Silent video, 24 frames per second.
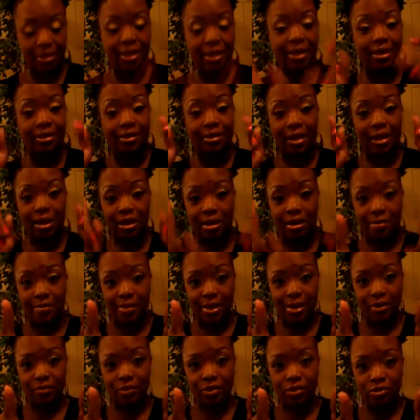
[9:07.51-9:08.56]
yes, I'll come
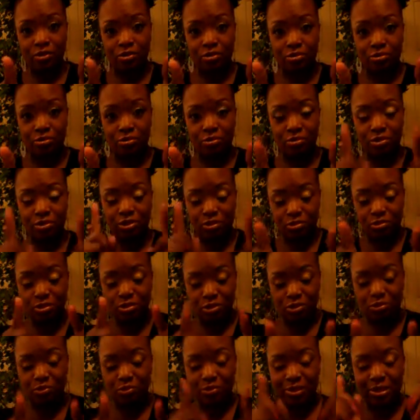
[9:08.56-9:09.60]
back with you to
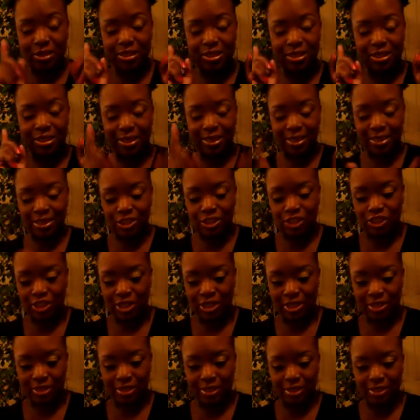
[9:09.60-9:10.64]
you with the length
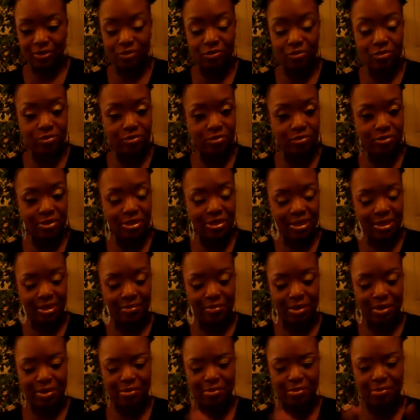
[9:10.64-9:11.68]
check later on, uh,
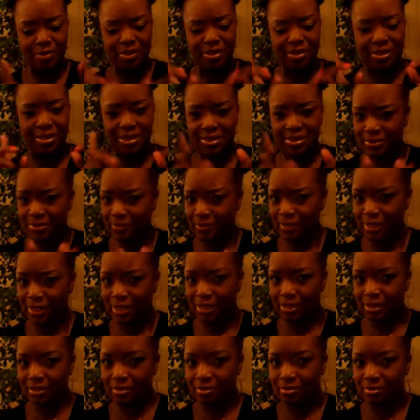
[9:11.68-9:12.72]
probably next
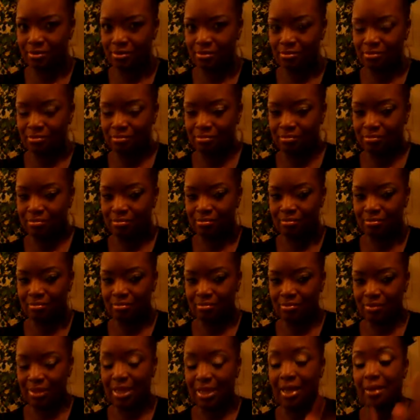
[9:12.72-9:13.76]
weekend.
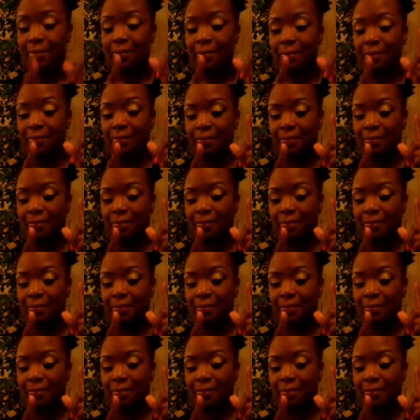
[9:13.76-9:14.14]
Yeah.